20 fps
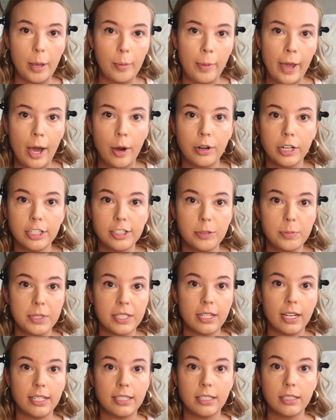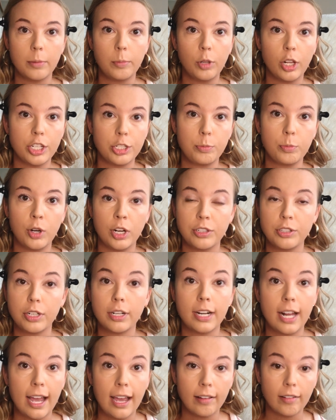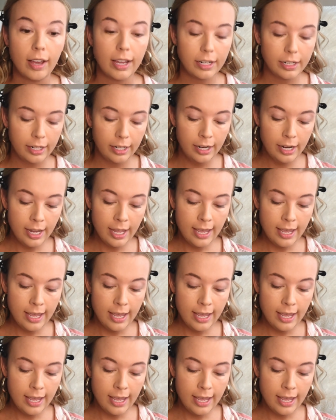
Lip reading: powders besides the blush, bronzer, and highlighter.